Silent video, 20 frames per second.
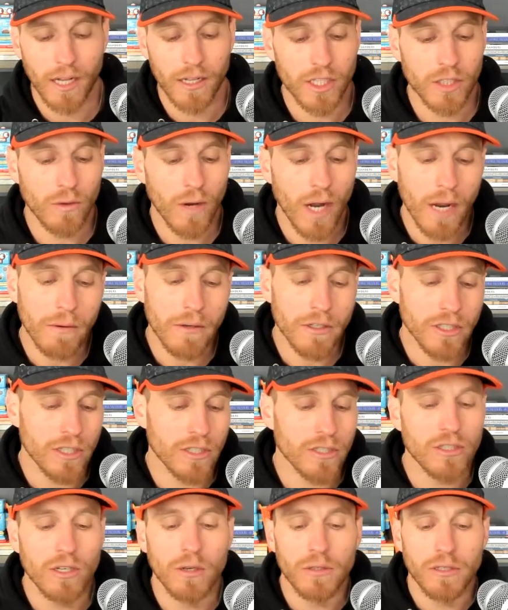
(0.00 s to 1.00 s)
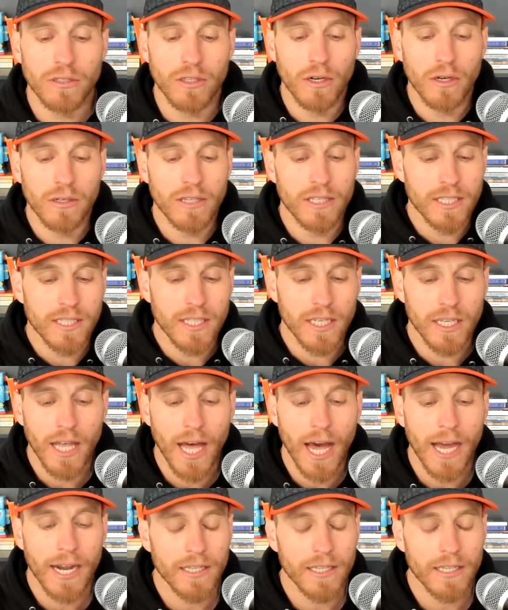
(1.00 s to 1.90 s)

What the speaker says: And so I was just so stoked to see that.